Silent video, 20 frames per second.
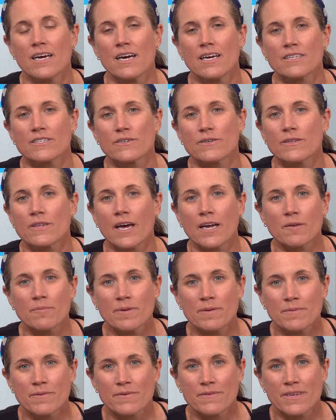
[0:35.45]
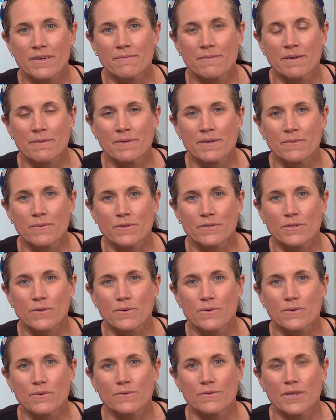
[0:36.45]
So a lot of people that maybe were
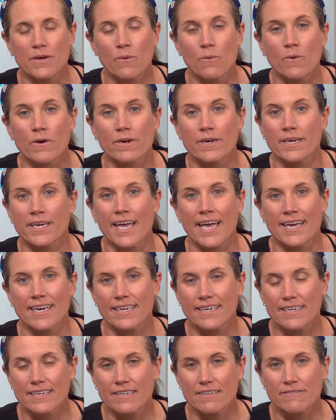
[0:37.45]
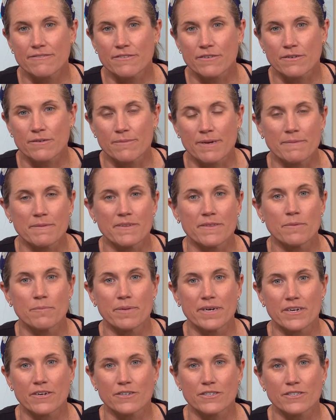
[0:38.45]
told they weren't a candidate for maybe the
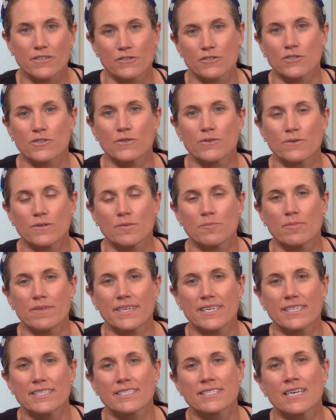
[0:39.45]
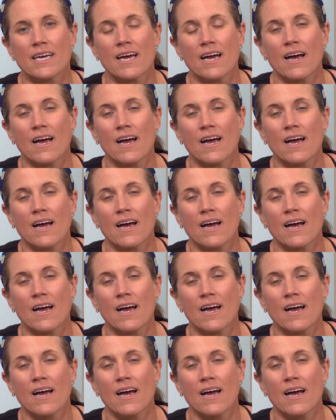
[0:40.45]
bigger surgical implants